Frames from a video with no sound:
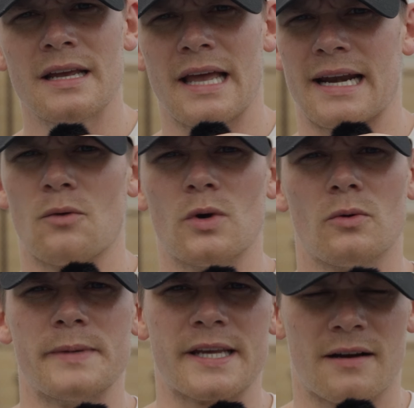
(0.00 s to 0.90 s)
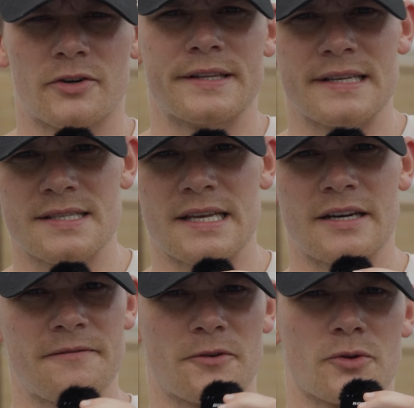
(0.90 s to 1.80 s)
and I will be covering this in
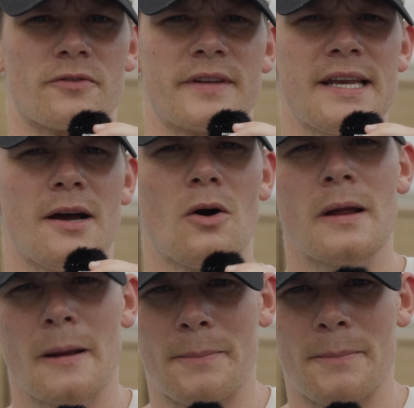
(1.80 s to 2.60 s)
a further video,